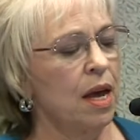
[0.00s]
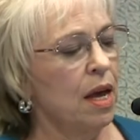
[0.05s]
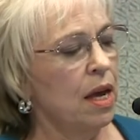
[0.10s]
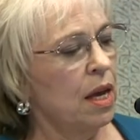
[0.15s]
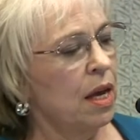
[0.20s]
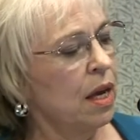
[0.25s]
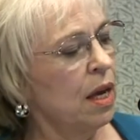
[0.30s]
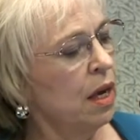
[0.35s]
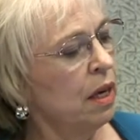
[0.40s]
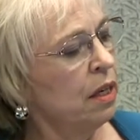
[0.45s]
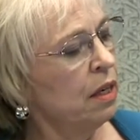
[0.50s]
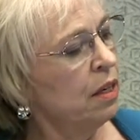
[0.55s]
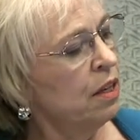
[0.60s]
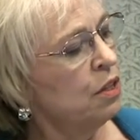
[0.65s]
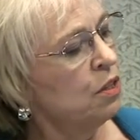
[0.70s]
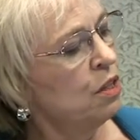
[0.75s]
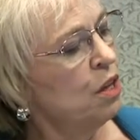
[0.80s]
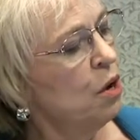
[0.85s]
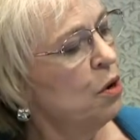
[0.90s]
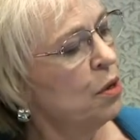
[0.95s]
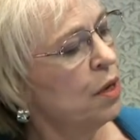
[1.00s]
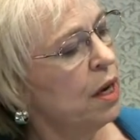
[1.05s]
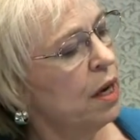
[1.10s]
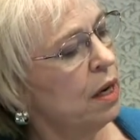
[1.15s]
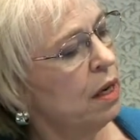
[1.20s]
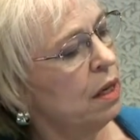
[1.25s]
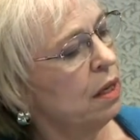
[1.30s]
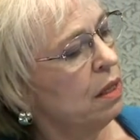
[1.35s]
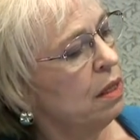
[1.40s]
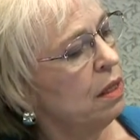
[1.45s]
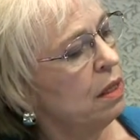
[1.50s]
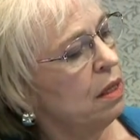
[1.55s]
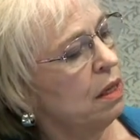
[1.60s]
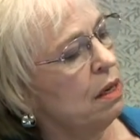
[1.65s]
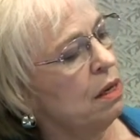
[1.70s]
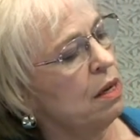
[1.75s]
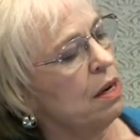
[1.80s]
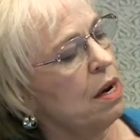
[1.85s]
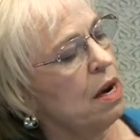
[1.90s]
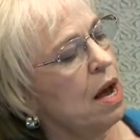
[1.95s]
And it is located
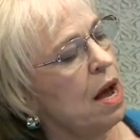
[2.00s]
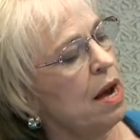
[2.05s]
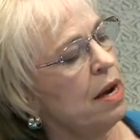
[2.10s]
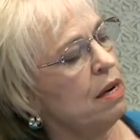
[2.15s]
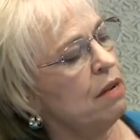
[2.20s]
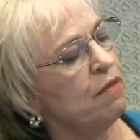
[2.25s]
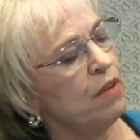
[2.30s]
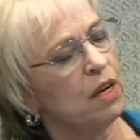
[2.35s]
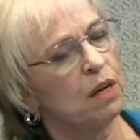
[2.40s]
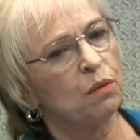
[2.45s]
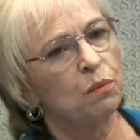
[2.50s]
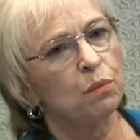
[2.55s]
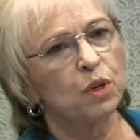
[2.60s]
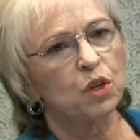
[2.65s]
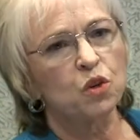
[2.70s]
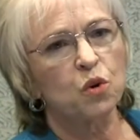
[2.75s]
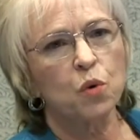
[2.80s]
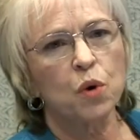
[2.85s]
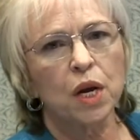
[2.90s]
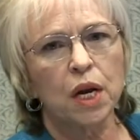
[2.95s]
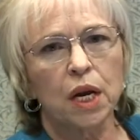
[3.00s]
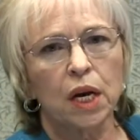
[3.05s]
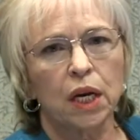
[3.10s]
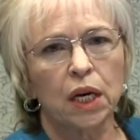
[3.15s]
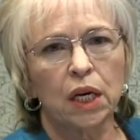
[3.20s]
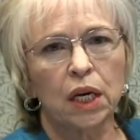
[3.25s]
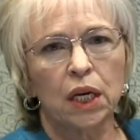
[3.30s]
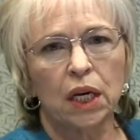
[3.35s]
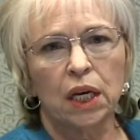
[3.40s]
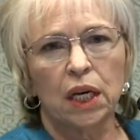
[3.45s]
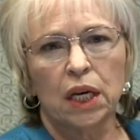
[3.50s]
kind of in between